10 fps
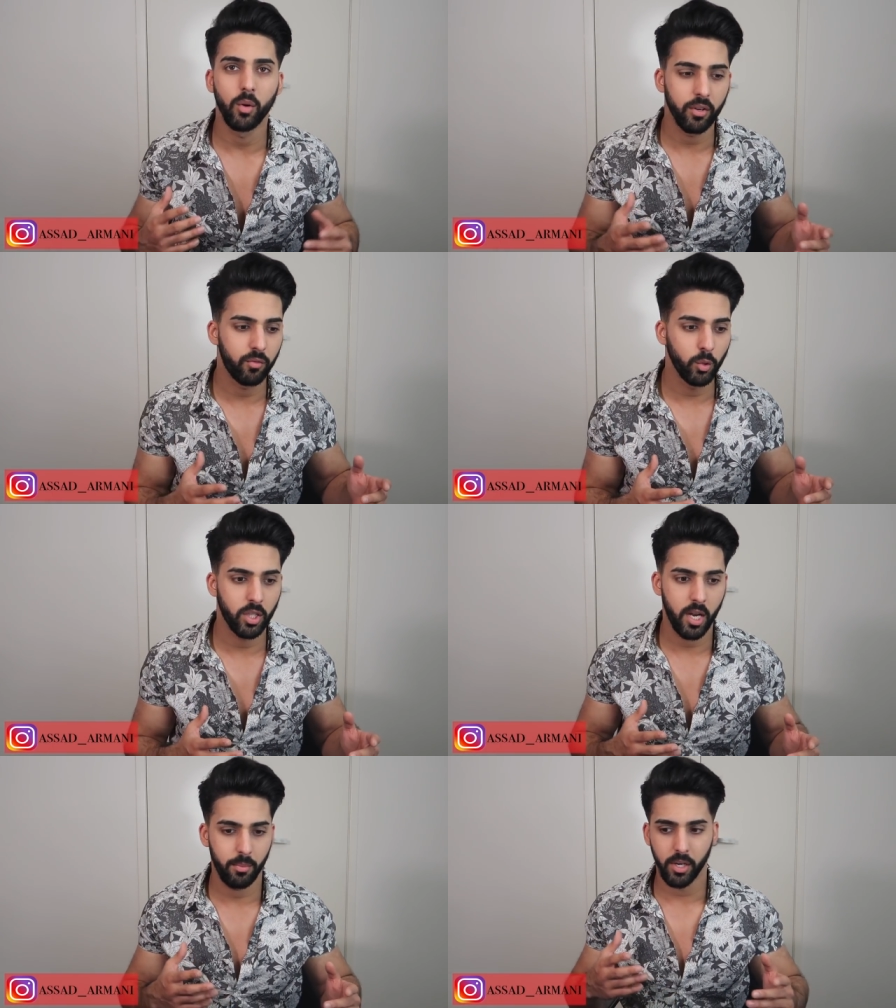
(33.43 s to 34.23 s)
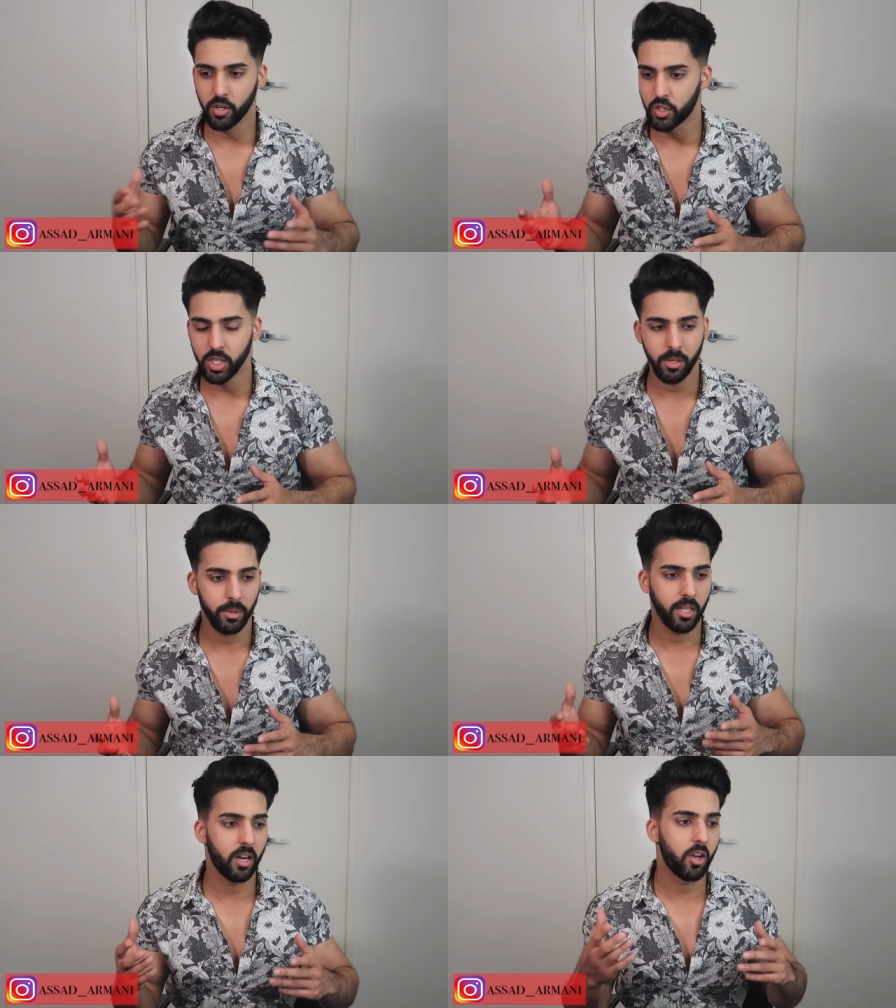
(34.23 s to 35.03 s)
I work full time. I go
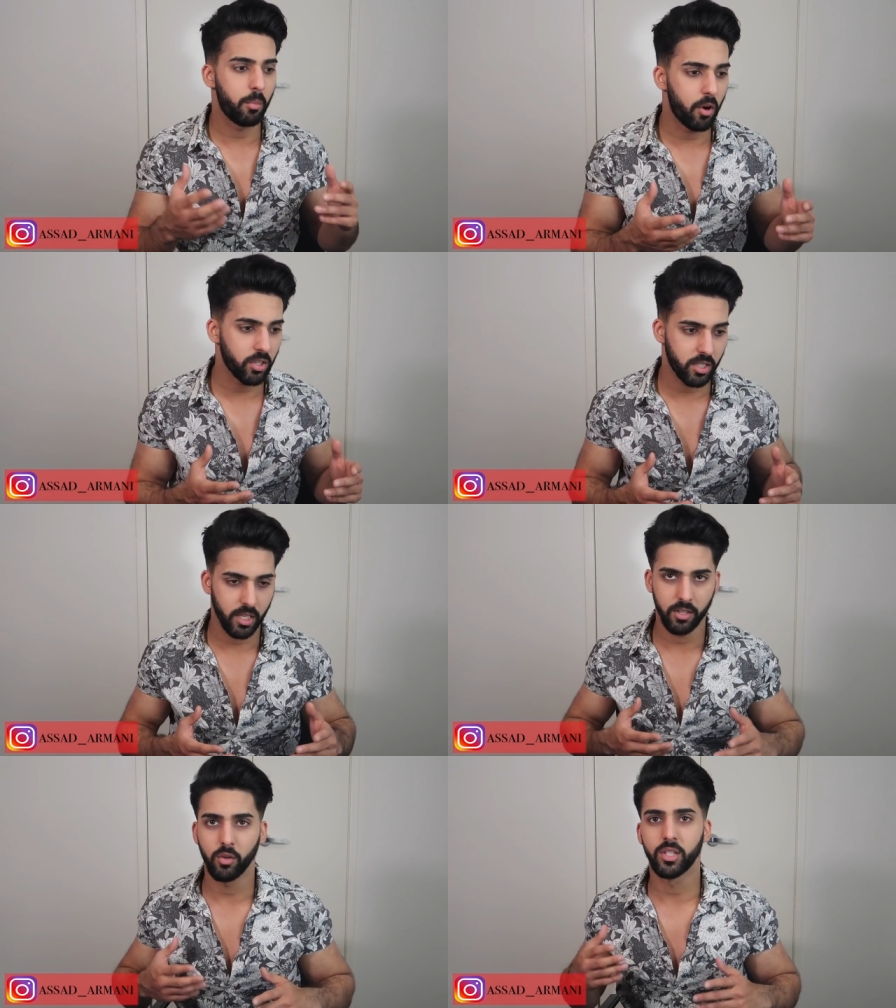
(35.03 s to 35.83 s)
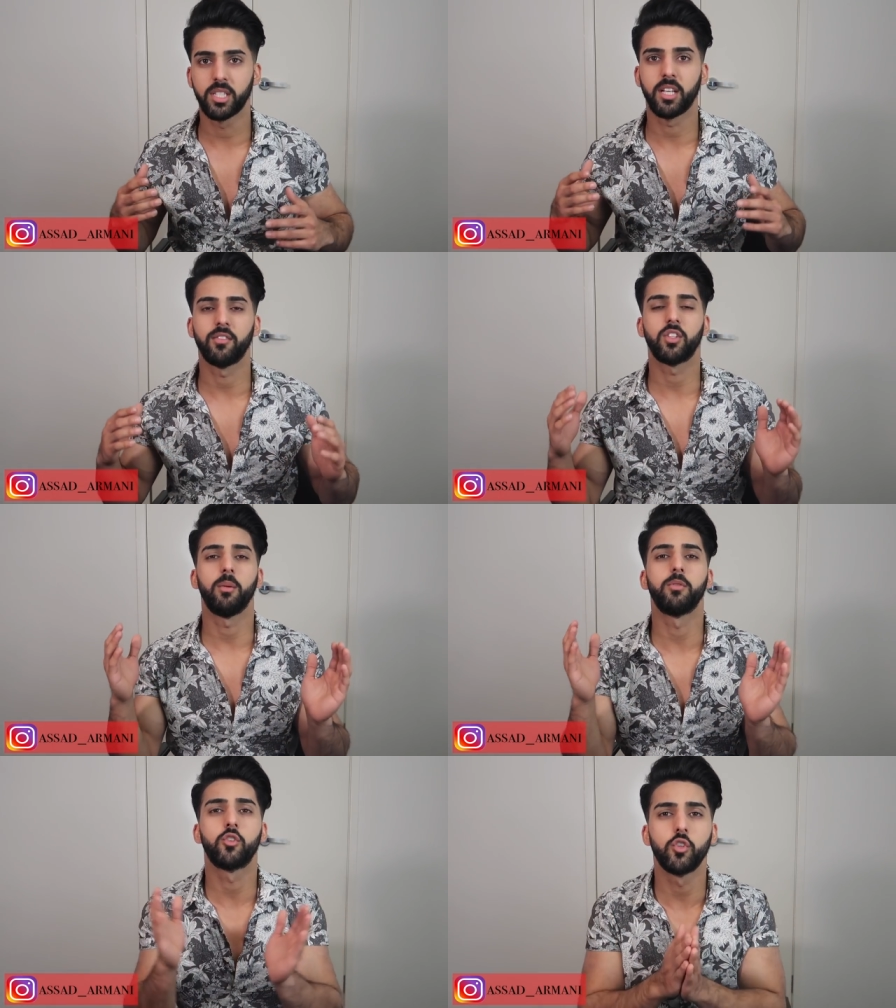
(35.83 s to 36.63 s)
gym and then I go boxing and all this stuff. So
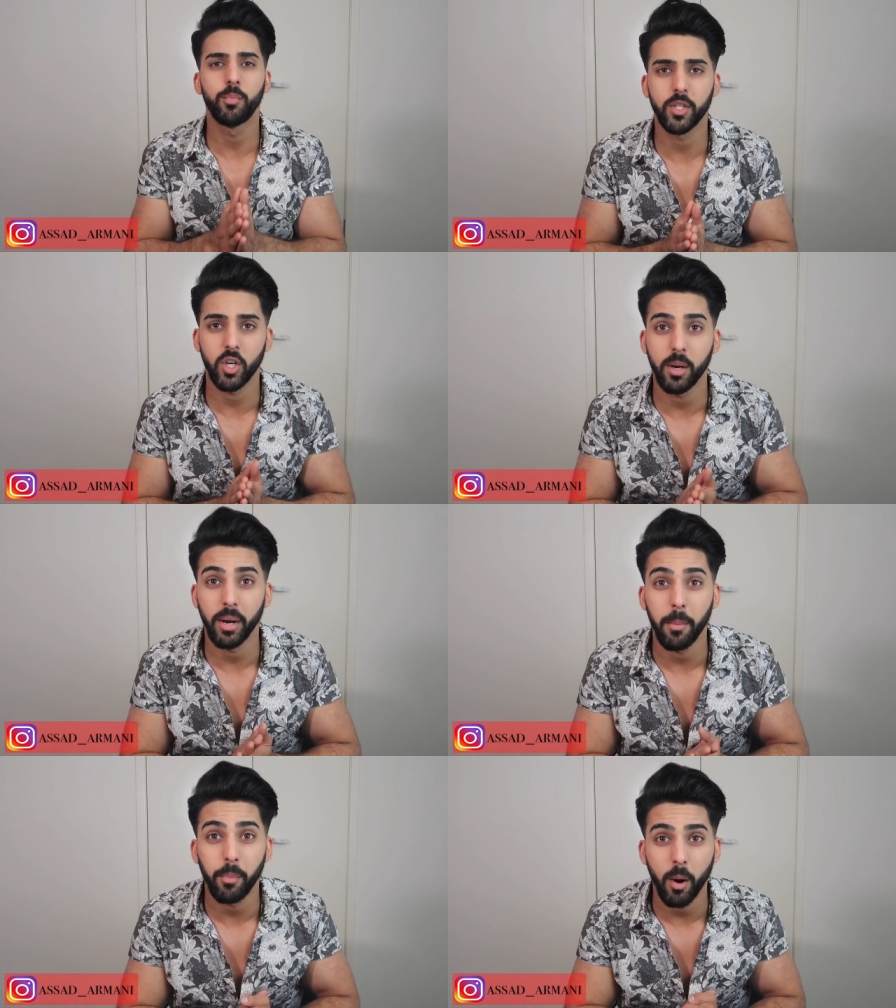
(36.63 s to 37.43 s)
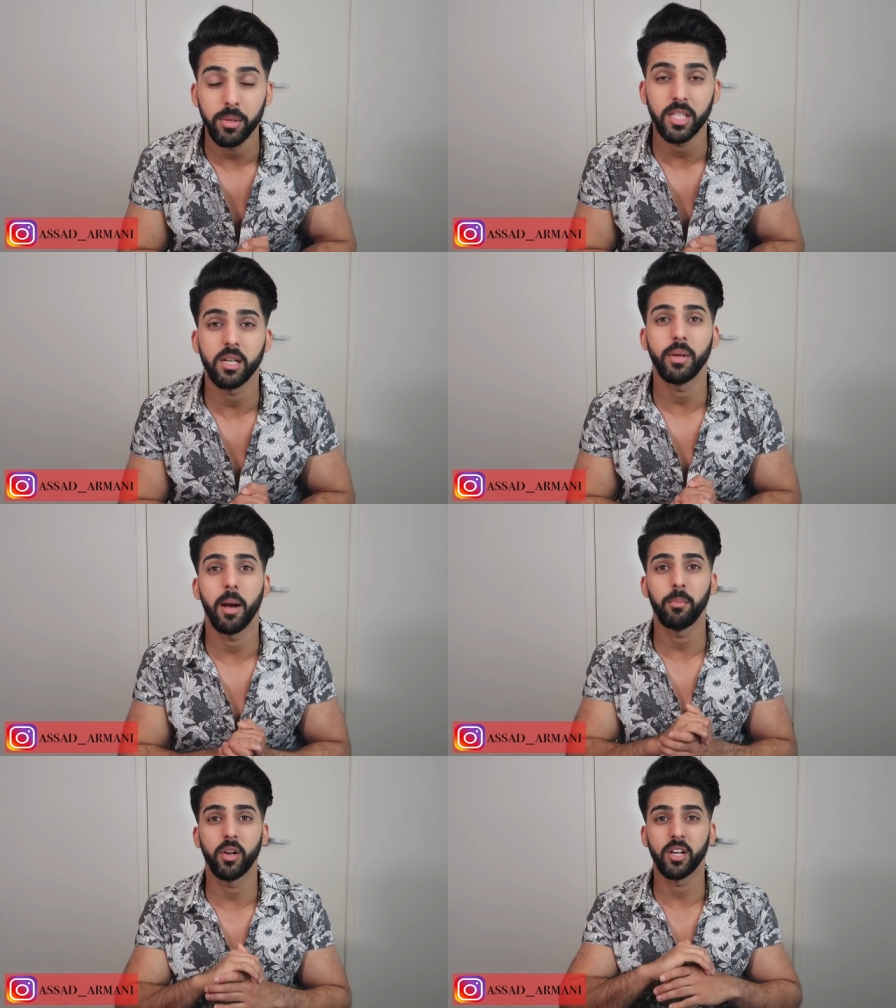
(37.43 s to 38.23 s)
I'm super sorry, but I promise I'm going to be
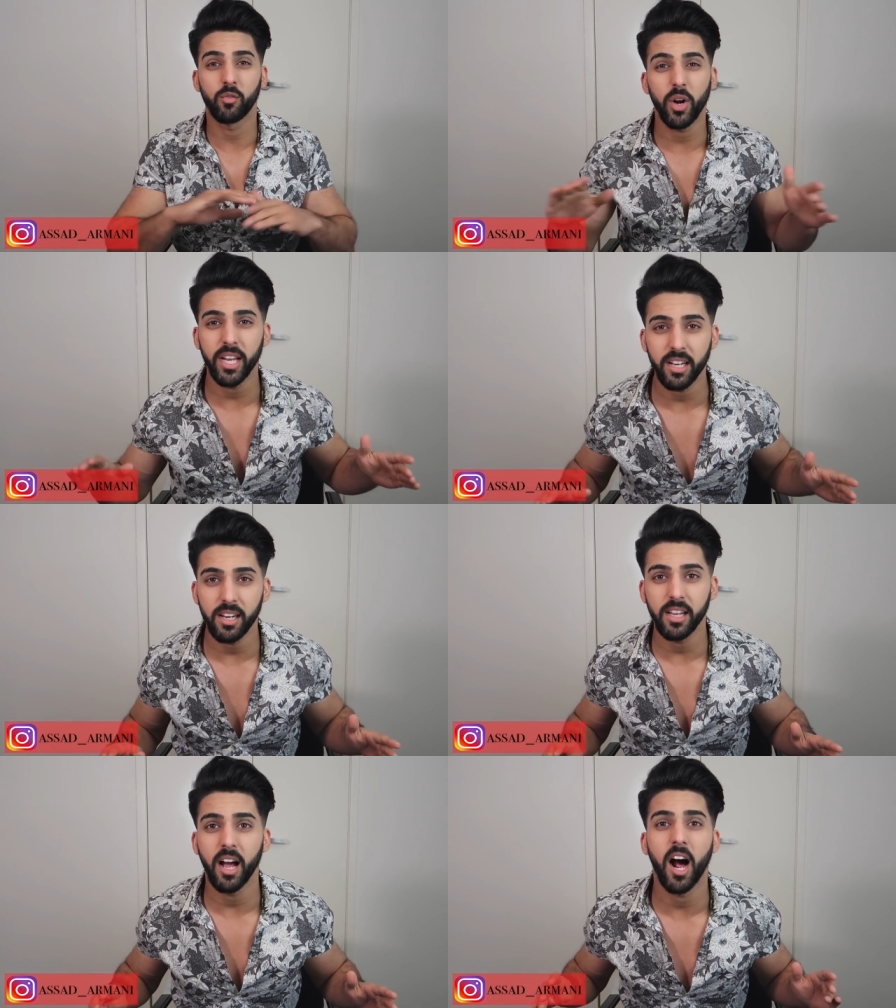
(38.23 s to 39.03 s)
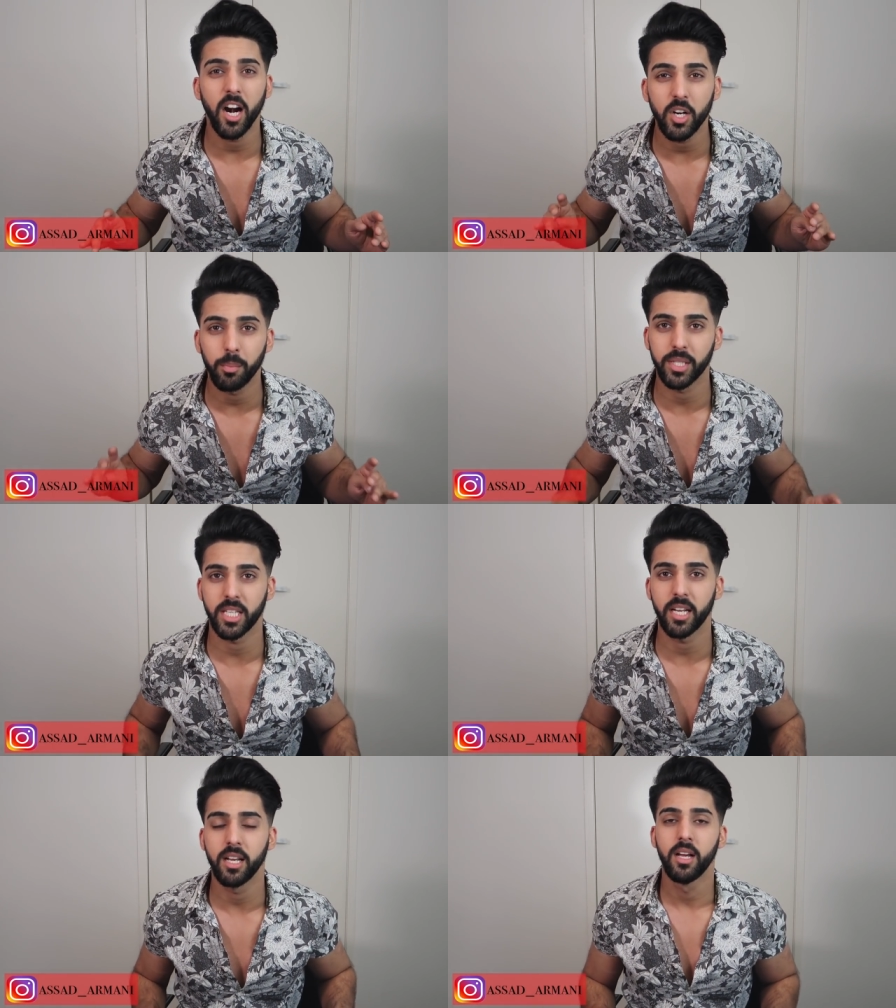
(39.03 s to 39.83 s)
uploading regularly, one hundred
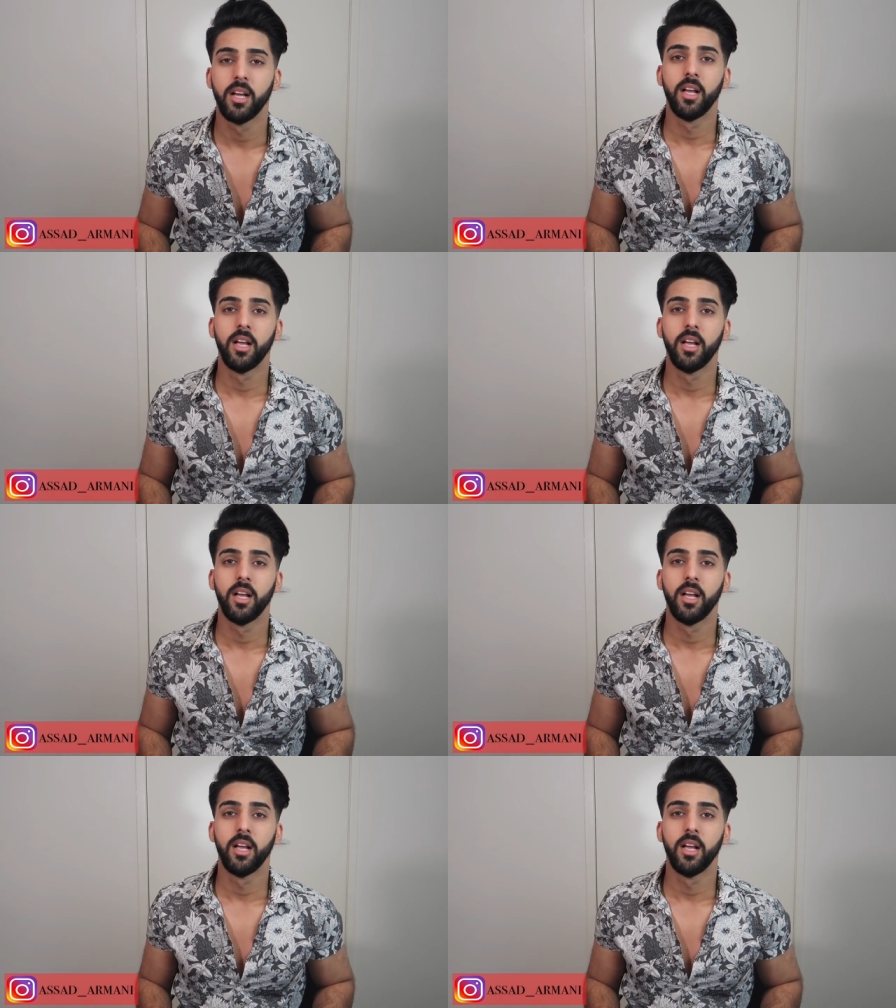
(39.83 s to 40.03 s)
percent.